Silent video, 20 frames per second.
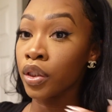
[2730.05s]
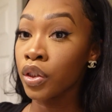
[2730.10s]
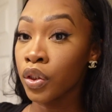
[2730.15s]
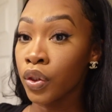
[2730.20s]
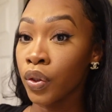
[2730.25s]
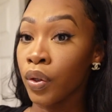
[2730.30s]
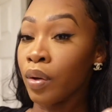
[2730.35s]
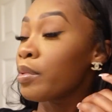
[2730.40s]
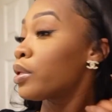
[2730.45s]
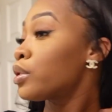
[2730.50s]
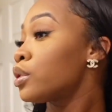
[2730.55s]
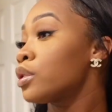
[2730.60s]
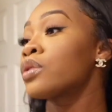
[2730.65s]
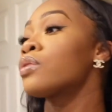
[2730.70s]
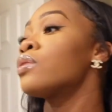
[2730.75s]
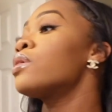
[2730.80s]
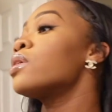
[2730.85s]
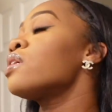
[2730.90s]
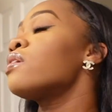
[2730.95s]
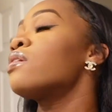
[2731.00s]
So I'm gonna just
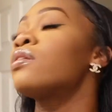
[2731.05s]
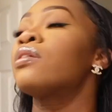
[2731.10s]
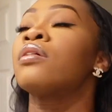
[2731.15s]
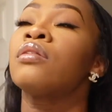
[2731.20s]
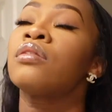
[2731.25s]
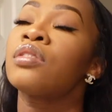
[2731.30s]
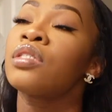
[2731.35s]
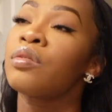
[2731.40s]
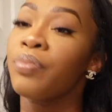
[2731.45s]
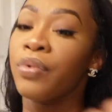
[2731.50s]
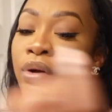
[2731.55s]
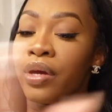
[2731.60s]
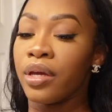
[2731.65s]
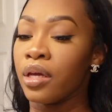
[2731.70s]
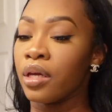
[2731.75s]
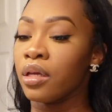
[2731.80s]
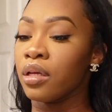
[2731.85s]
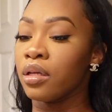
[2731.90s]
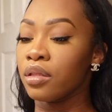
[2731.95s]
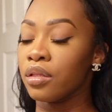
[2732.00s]
go ahead and
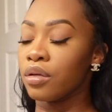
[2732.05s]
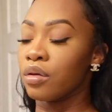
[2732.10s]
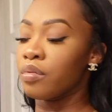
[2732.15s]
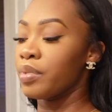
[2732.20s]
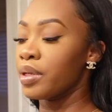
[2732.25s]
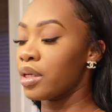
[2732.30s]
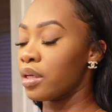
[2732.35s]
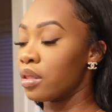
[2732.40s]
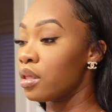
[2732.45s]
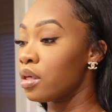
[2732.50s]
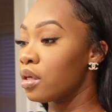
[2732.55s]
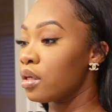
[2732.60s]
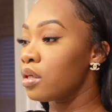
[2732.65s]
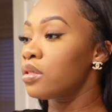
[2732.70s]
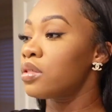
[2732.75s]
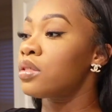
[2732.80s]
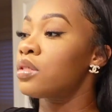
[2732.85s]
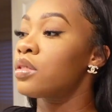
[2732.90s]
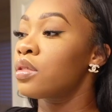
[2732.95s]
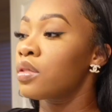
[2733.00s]
spray a little bit of
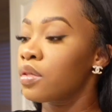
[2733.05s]
this